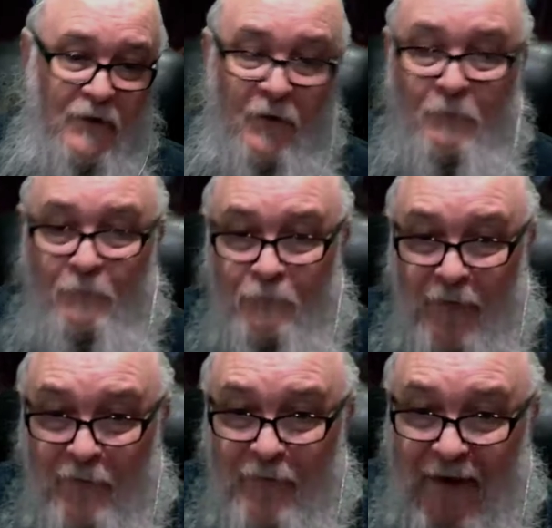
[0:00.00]
yep,
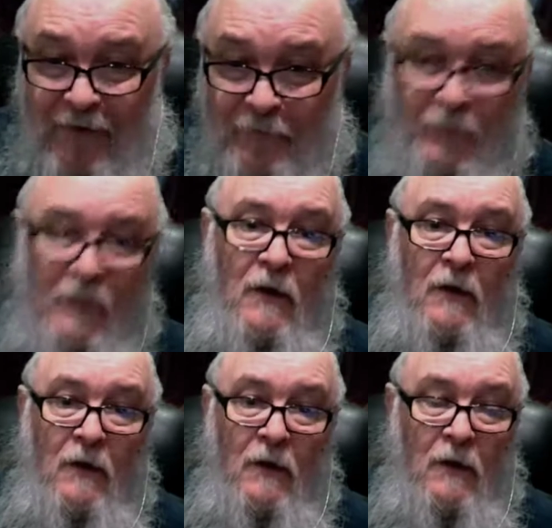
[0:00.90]
I'm back.
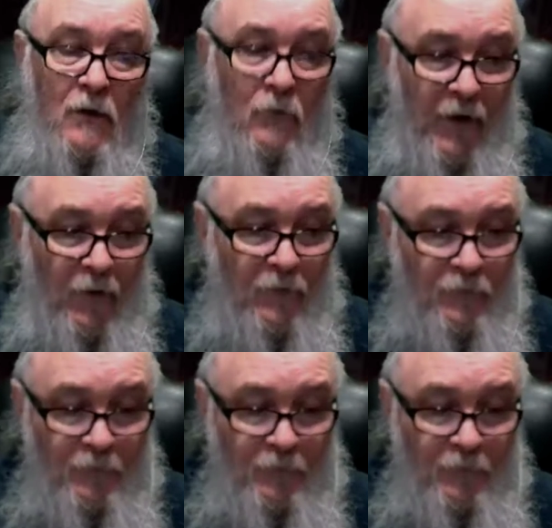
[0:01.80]
Well,